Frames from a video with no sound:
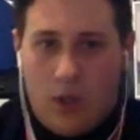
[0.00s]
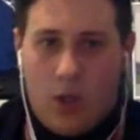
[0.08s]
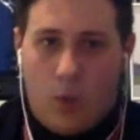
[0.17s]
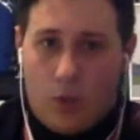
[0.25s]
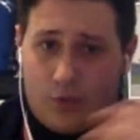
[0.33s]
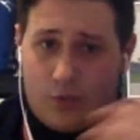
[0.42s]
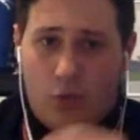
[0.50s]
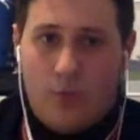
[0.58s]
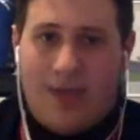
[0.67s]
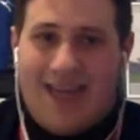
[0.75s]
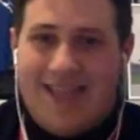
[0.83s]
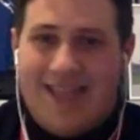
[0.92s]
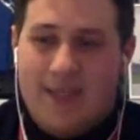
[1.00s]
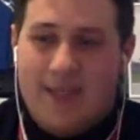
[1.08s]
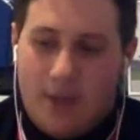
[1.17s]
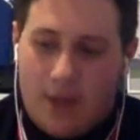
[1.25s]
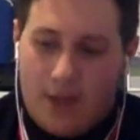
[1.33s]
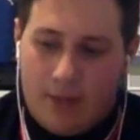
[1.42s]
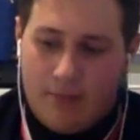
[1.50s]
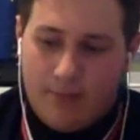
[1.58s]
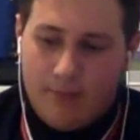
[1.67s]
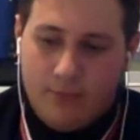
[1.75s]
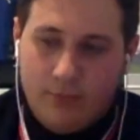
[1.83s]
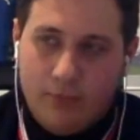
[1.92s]
were formulated.
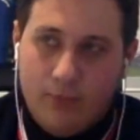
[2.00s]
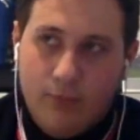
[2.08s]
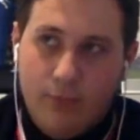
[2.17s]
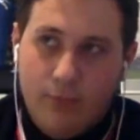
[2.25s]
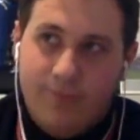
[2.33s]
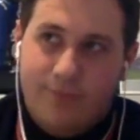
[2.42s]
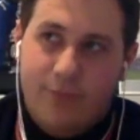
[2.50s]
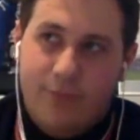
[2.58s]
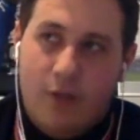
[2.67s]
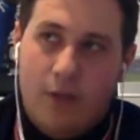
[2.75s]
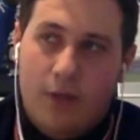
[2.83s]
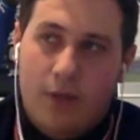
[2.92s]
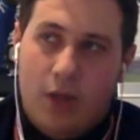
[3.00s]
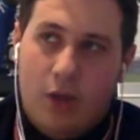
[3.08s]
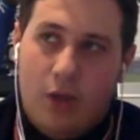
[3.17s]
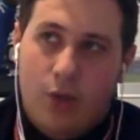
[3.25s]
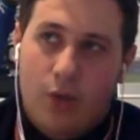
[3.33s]
So I'm going to go